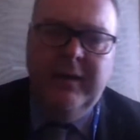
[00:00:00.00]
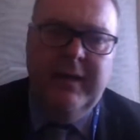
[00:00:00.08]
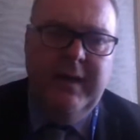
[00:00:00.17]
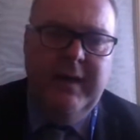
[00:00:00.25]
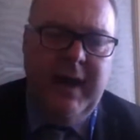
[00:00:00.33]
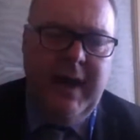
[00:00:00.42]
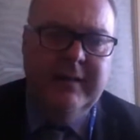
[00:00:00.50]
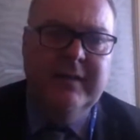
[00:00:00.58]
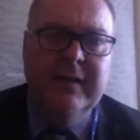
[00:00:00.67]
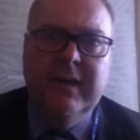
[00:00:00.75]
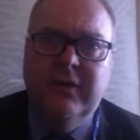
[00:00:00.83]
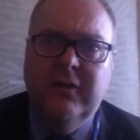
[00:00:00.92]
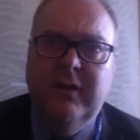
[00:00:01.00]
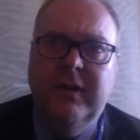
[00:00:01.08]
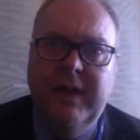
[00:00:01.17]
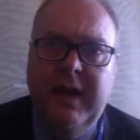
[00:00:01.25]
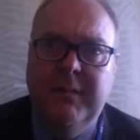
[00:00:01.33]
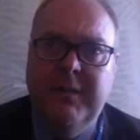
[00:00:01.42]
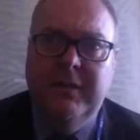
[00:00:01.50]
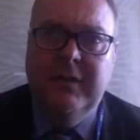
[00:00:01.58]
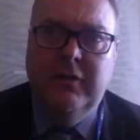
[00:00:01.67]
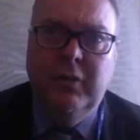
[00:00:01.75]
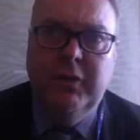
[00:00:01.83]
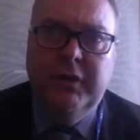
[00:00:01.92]
The head teachers and the
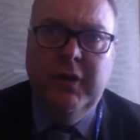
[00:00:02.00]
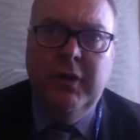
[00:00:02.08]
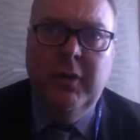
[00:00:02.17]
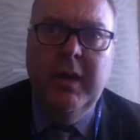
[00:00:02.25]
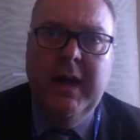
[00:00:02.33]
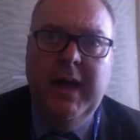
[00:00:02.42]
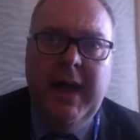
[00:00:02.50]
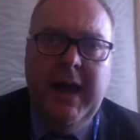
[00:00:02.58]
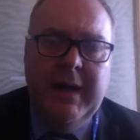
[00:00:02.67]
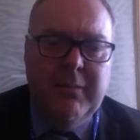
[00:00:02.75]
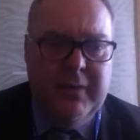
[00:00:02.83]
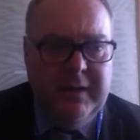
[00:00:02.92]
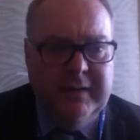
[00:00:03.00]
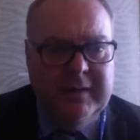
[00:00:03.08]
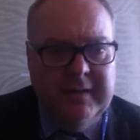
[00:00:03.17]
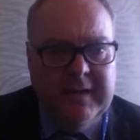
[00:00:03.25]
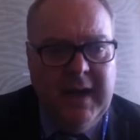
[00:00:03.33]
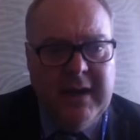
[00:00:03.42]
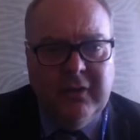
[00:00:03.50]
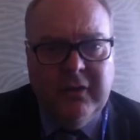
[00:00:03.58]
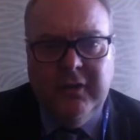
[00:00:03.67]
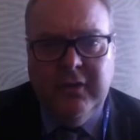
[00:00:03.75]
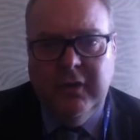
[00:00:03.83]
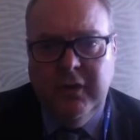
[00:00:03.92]
deputies will do a
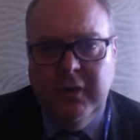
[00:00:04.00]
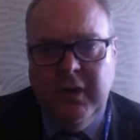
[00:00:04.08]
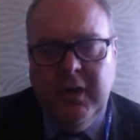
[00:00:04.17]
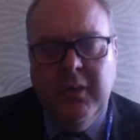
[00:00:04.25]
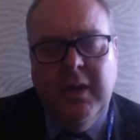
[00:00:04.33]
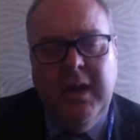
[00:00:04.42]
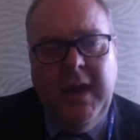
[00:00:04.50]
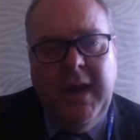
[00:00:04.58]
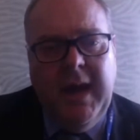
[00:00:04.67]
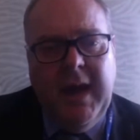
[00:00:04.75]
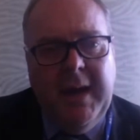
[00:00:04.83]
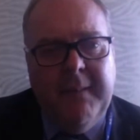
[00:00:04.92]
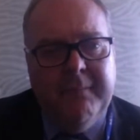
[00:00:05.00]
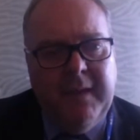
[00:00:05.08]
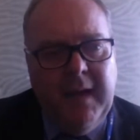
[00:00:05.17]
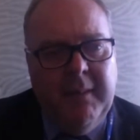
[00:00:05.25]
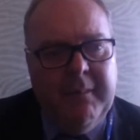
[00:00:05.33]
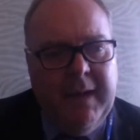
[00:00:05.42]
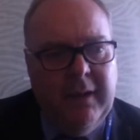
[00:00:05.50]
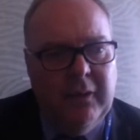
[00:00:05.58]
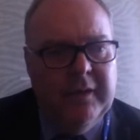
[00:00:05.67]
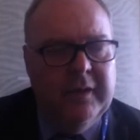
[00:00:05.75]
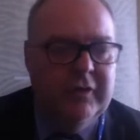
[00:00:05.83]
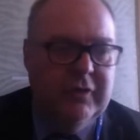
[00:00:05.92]
presentation to you
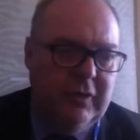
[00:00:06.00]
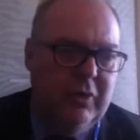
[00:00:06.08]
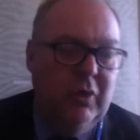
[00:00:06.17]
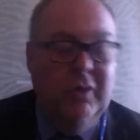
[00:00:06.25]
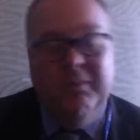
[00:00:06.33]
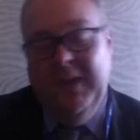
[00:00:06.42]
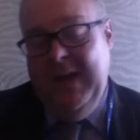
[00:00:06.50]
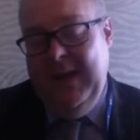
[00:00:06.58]
about the school.